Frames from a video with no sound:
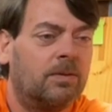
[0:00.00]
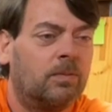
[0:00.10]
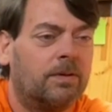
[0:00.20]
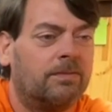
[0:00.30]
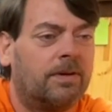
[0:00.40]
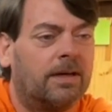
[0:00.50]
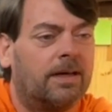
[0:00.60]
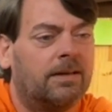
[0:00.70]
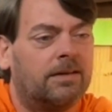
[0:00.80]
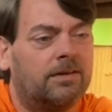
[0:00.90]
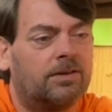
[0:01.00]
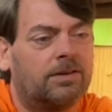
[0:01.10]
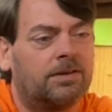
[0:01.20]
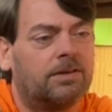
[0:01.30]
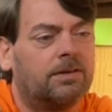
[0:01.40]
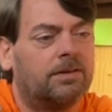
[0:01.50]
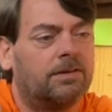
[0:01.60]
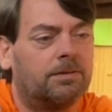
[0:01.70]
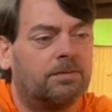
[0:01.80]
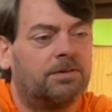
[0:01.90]
we've got just
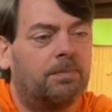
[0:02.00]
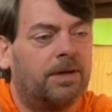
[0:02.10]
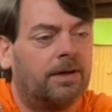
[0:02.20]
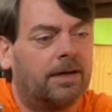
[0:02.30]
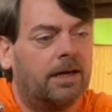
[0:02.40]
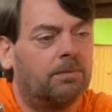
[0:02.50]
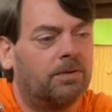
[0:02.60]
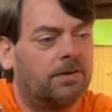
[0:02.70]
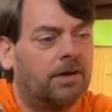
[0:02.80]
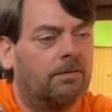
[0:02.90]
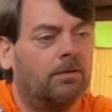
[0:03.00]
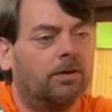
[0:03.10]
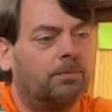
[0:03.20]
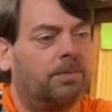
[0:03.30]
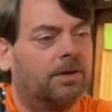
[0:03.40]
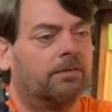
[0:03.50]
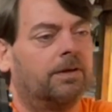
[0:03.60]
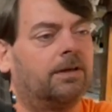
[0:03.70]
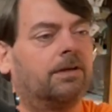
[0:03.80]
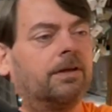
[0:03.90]
some spare cables that I've looped over
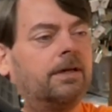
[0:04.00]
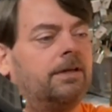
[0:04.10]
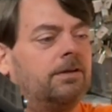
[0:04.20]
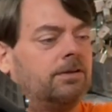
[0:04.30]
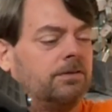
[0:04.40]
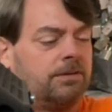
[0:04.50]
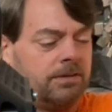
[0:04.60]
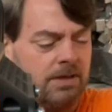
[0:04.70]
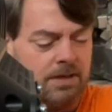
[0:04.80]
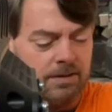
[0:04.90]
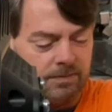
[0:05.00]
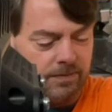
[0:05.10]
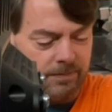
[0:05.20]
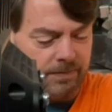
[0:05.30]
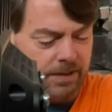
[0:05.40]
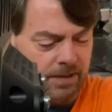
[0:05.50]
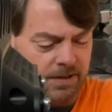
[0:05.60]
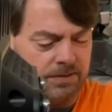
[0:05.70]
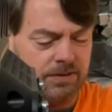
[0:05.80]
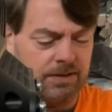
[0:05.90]
here that I use for
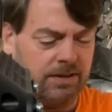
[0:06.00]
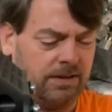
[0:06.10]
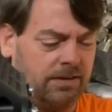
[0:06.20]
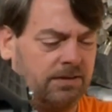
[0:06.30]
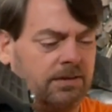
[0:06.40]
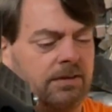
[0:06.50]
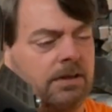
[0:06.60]
various things.